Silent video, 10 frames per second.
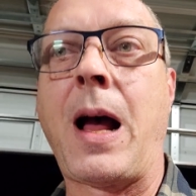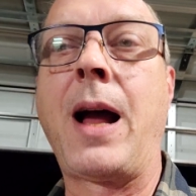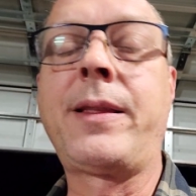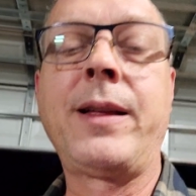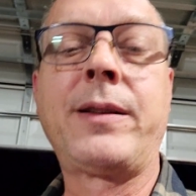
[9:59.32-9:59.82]

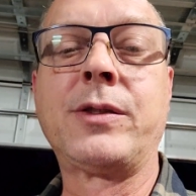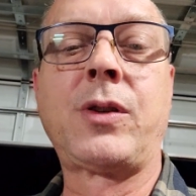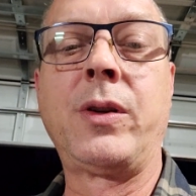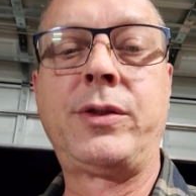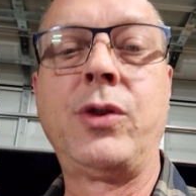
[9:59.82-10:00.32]
I think there's
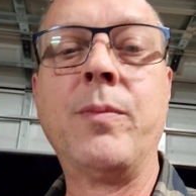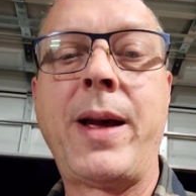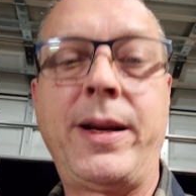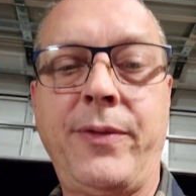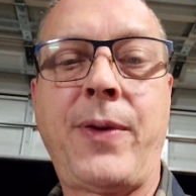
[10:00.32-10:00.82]
only 2
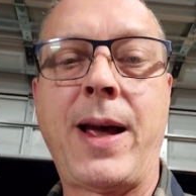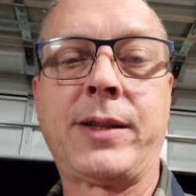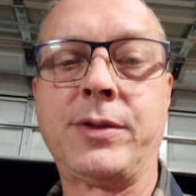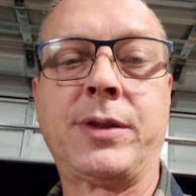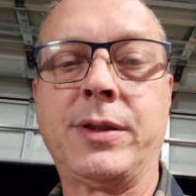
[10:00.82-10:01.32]

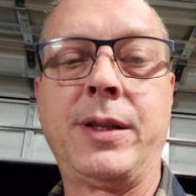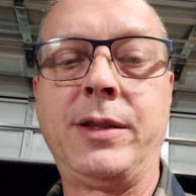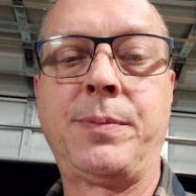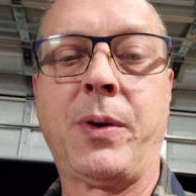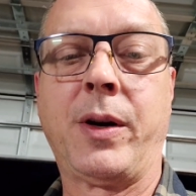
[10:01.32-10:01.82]
manufacturers of
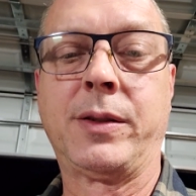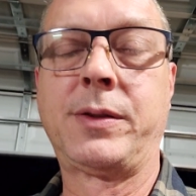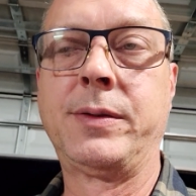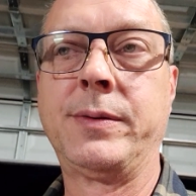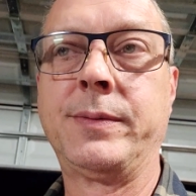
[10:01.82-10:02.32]
these
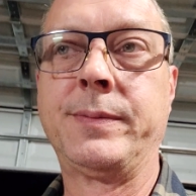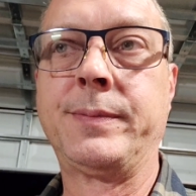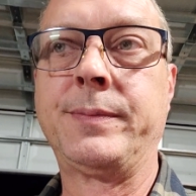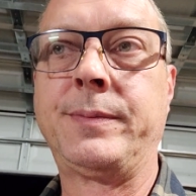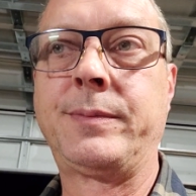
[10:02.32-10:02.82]
parts.
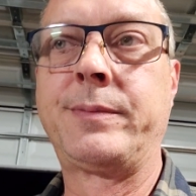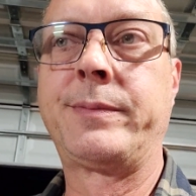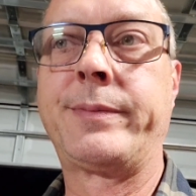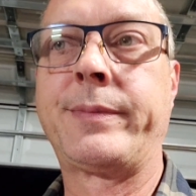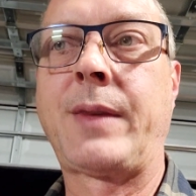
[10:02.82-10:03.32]

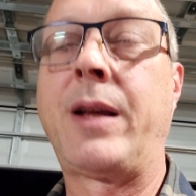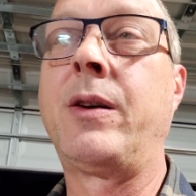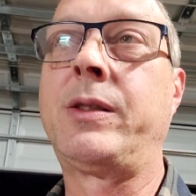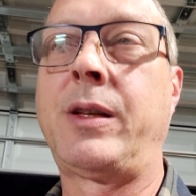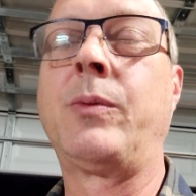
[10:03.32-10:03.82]
I
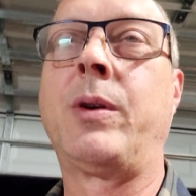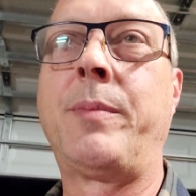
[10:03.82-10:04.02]
know I said, well,